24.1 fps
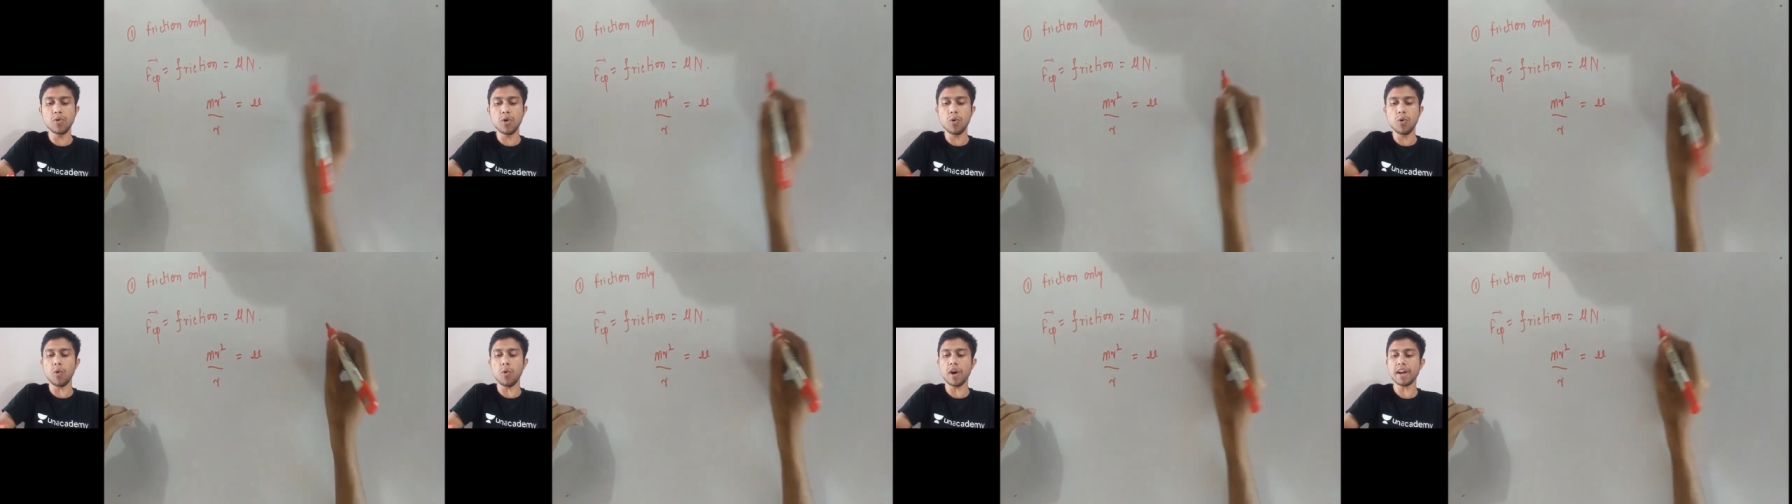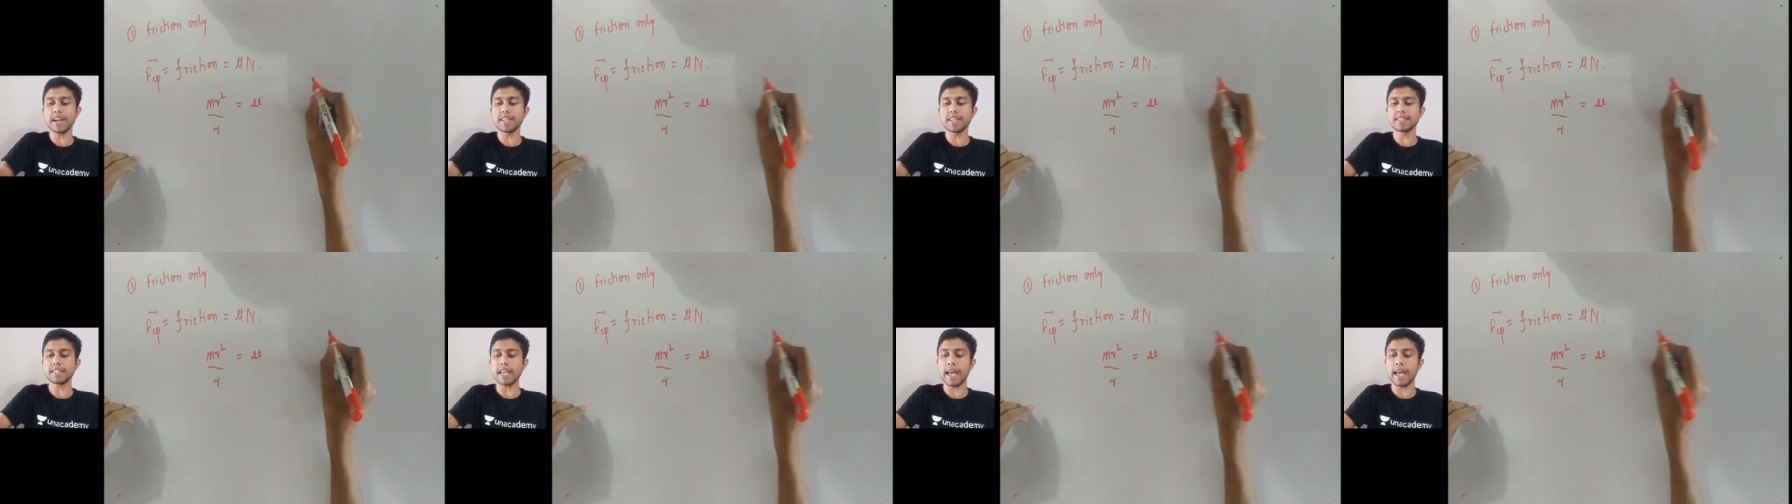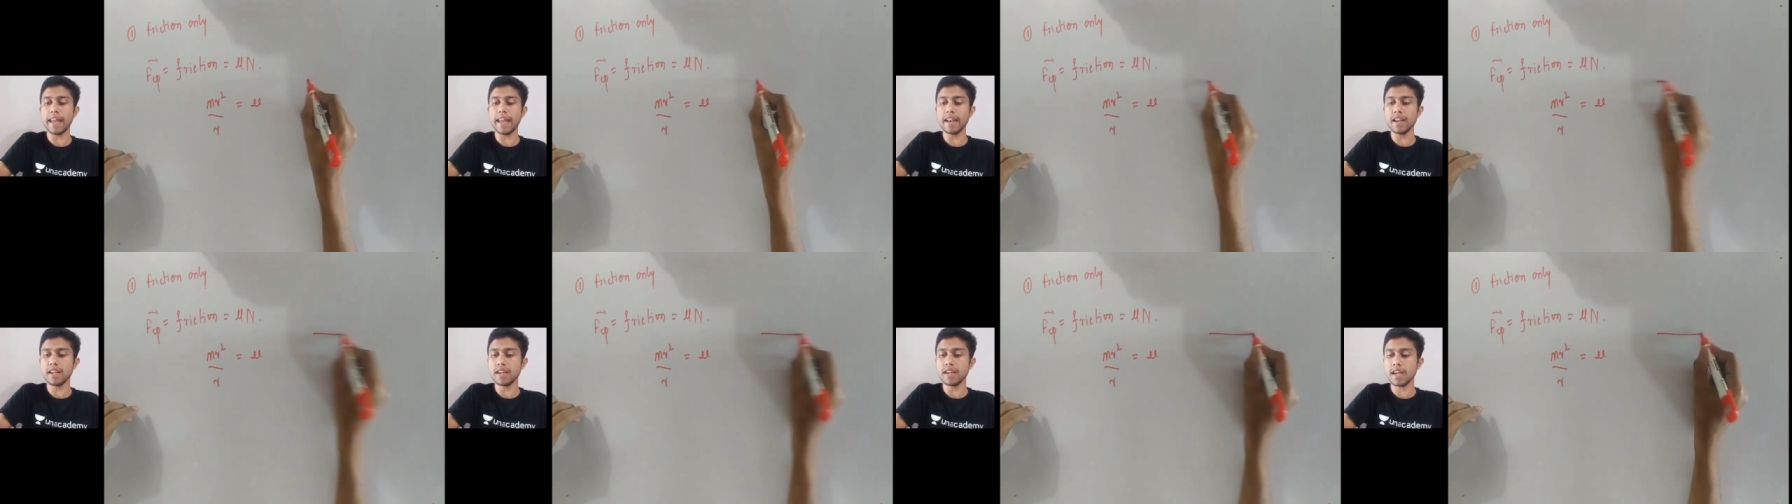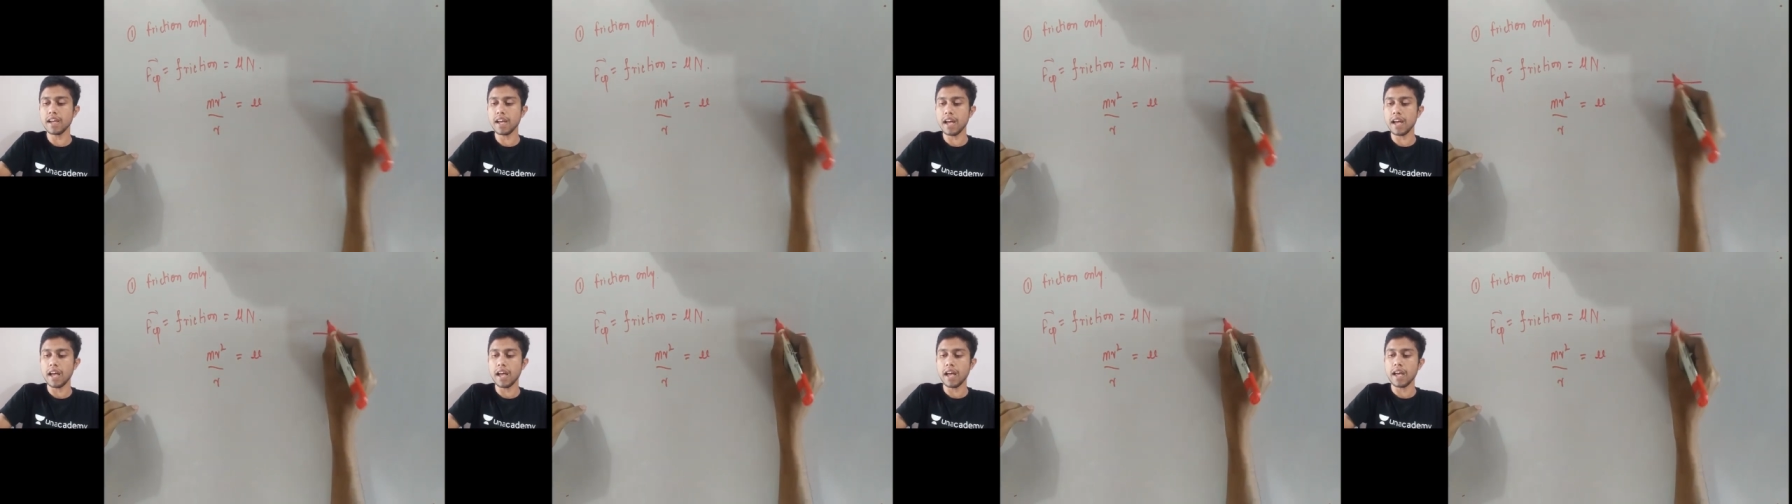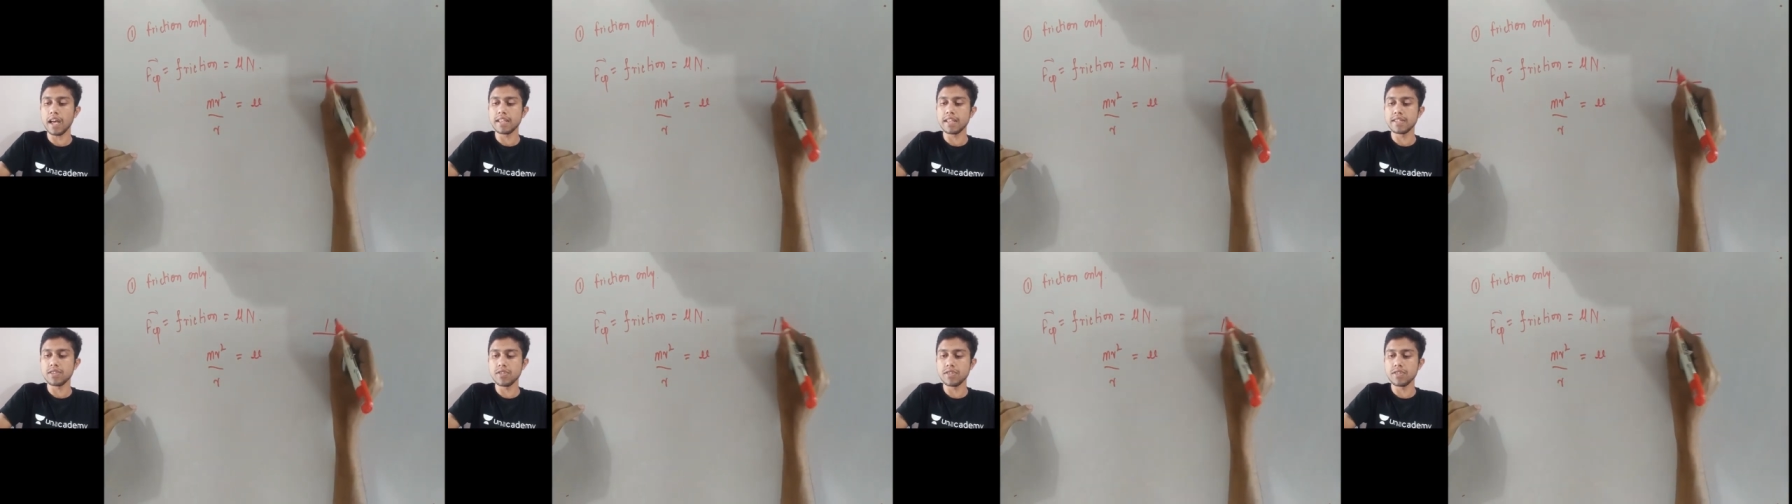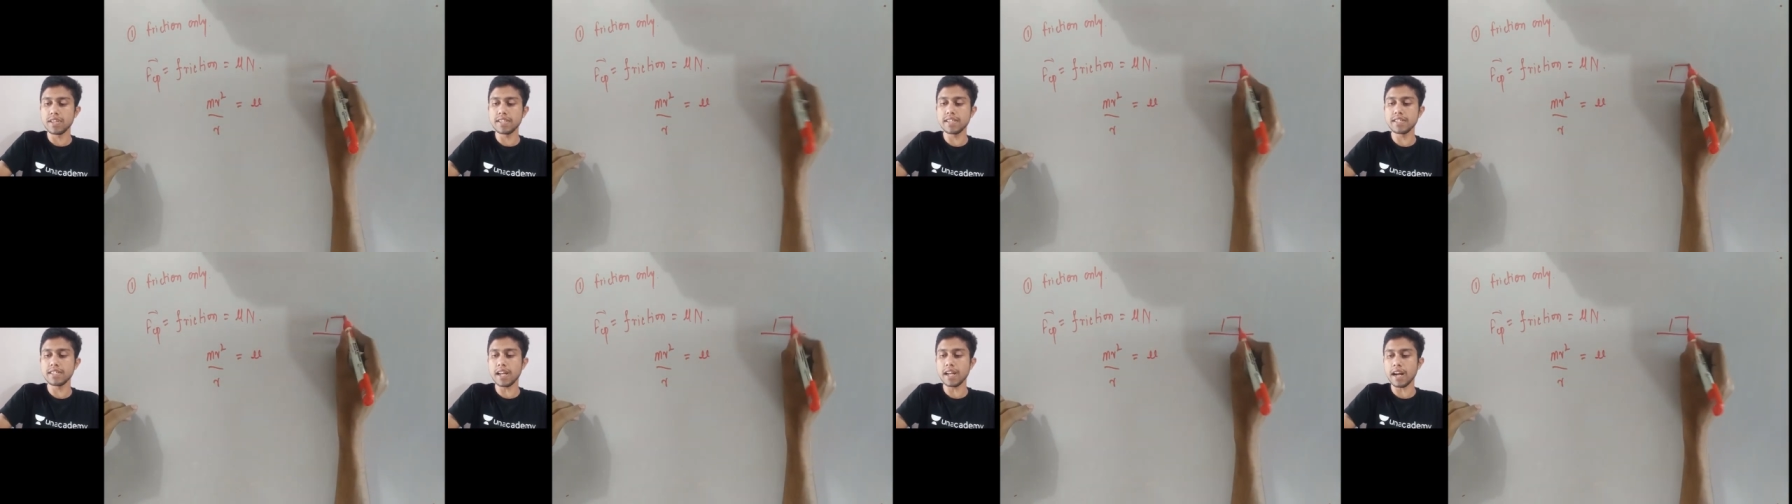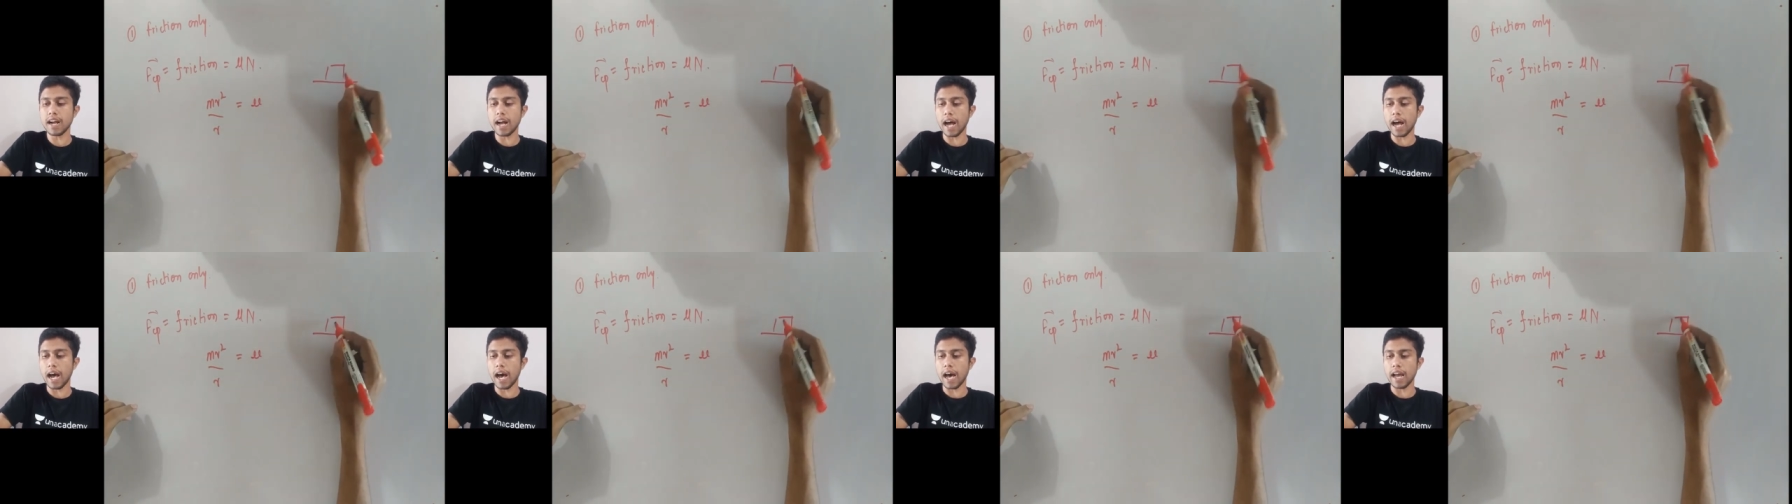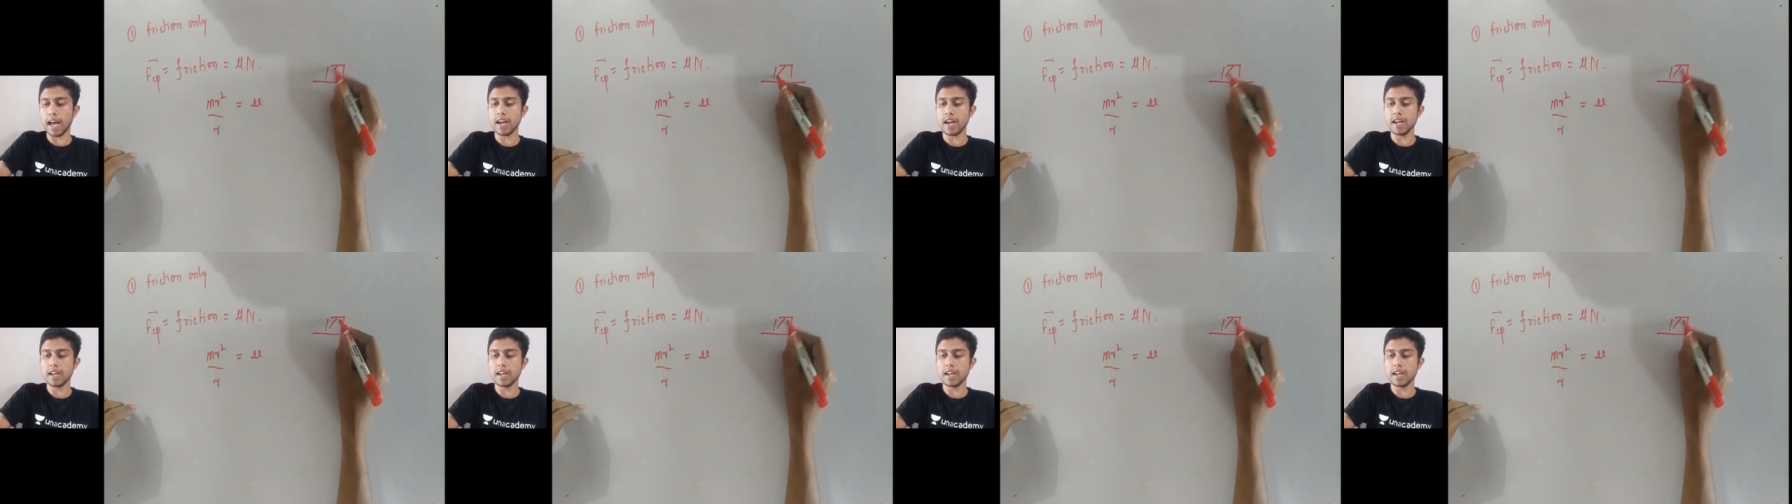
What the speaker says: What is n? So this is a car.